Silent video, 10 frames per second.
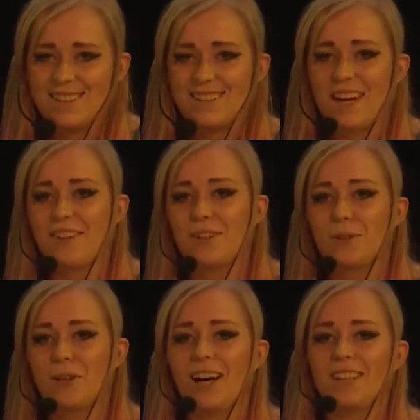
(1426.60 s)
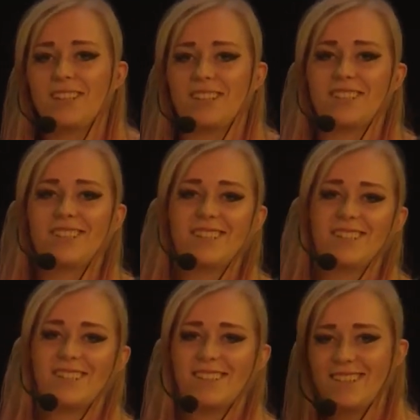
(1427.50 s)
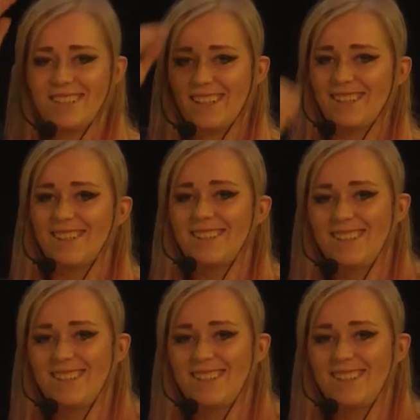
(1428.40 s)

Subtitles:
You have a cool hat there. Yeah.